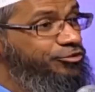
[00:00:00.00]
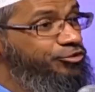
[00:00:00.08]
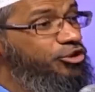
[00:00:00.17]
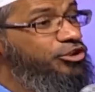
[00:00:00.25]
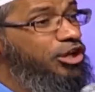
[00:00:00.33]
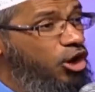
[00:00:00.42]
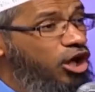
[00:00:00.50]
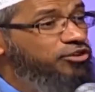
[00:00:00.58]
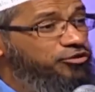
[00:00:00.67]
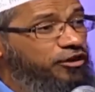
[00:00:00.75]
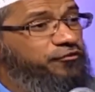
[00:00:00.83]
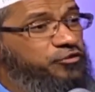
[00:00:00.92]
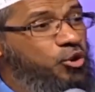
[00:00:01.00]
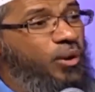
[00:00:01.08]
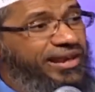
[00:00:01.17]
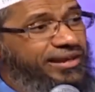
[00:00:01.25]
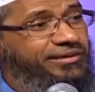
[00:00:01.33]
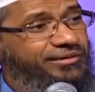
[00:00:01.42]
Due to the laws of
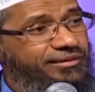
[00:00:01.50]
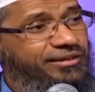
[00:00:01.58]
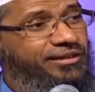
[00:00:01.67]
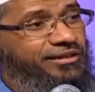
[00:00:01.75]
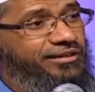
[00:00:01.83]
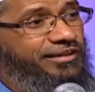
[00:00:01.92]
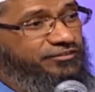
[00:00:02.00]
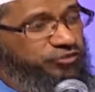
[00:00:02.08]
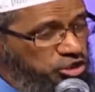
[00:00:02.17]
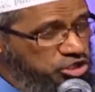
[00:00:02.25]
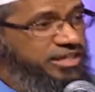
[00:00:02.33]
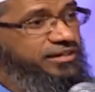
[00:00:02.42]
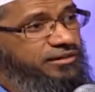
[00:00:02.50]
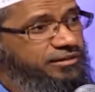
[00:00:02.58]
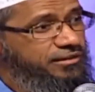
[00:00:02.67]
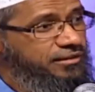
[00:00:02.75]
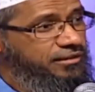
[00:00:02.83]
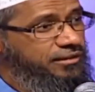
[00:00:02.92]
UN resolution,
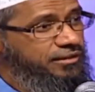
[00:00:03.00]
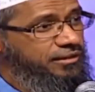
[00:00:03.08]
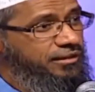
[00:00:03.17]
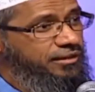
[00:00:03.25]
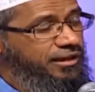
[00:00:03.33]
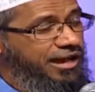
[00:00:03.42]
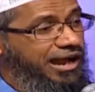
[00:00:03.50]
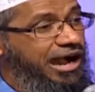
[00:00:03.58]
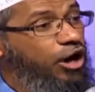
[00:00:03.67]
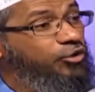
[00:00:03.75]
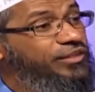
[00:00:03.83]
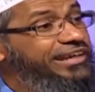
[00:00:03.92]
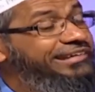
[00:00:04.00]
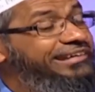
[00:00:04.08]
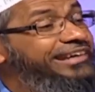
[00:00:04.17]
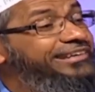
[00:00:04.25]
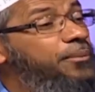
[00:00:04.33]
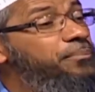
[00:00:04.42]
how they
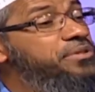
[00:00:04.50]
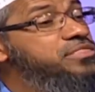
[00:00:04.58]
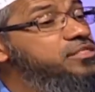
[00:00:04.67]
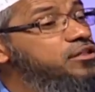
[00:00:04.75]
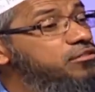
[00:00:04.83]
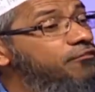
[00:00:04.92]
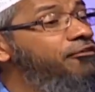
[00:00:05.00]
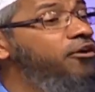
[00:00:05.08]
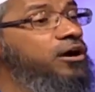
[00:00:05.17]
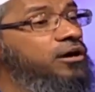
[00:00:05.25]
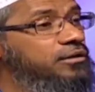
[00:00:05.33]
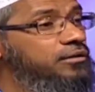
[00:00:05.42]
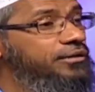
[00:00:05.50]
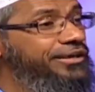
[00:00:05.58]
treat the prisoners of war.